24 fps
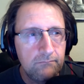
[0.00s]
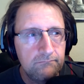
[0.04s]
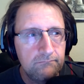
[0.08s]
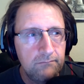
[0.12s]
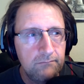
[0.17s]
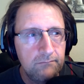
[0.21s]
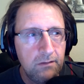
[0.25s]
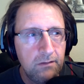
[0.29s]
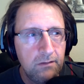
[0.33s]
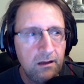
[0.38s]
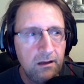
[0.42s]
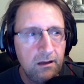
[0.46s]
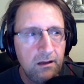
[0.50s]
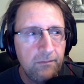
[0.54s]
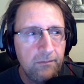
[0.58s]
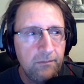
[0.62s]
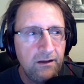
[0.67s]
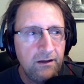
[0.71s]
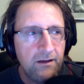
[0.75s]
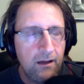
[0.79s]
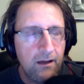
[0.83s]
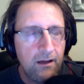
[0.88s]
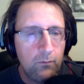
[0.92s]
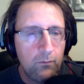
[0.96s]
something
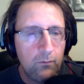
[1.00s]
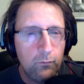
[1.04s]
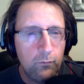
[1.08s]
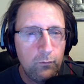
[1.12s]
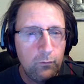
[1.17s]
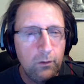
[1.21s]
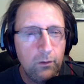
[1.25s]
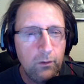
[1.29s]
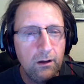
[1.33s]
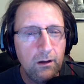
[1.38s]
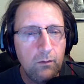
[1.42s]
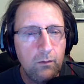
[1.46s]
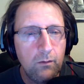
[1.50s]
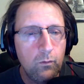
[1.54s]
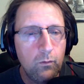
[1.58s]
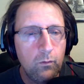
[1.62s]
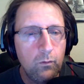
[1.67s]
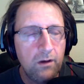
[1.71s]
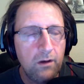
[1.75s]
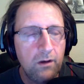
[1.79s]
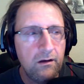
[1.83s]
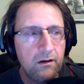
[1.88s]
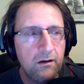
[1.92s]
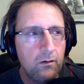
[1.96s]
I really
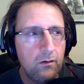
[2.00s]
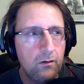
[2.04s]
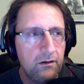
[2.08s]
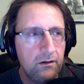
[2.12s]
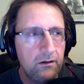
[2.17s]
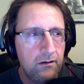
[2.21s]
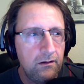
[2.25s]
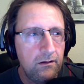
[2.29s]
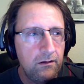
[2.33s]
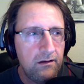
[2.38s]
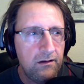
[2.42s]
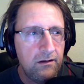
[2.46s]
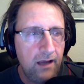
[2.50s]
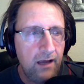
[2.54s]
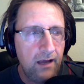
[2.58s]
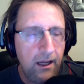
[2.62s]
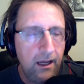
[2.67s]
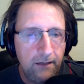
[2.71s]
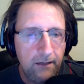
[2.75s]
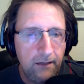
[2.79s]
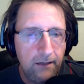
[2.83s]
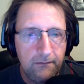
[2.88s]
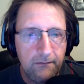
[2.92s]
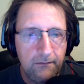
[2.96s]
wasn't going to say,